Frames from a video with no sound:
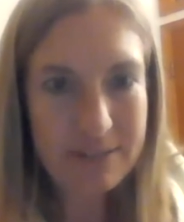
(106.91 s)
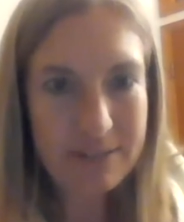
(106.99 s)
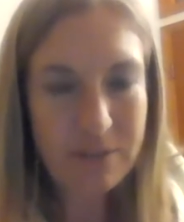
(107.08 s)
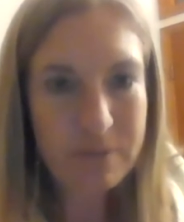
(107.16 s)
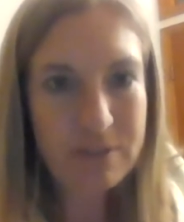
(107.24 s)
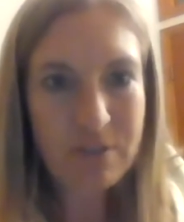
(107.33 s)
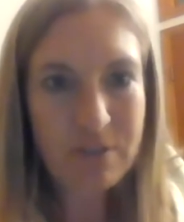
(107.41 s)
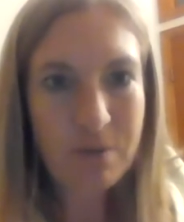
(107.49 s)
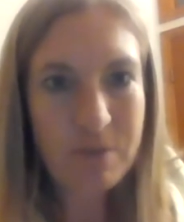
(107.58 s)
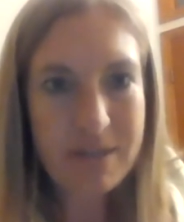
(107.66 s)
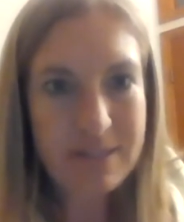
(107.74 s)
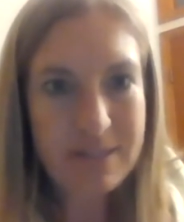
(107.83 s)
There was no
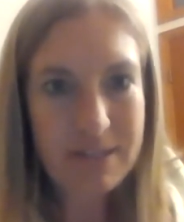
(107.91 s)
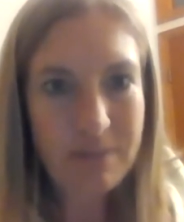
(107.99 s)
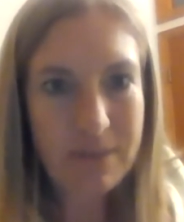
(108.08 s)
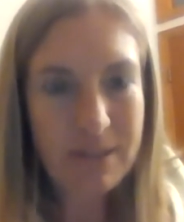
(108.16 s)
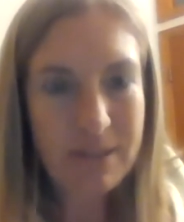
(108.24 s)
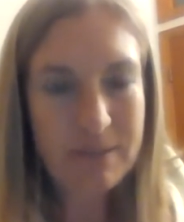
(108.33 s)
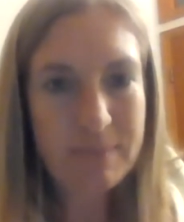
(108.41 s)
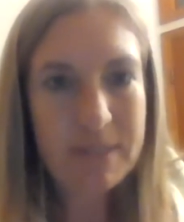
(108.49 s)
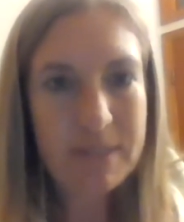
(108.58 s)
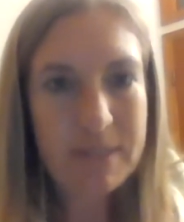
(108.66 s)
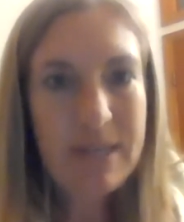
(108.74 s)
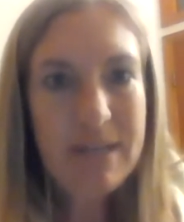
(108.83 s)
reasoning with him.
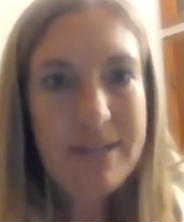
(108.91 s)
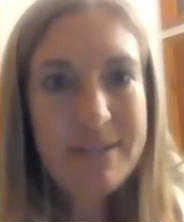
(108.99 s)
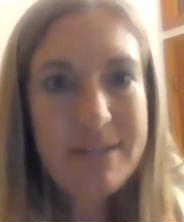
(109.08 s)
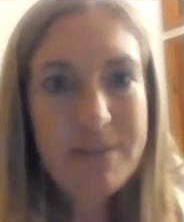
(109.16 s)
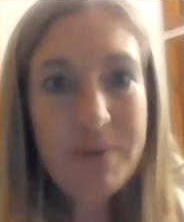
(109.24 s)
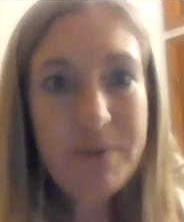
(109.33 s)
So I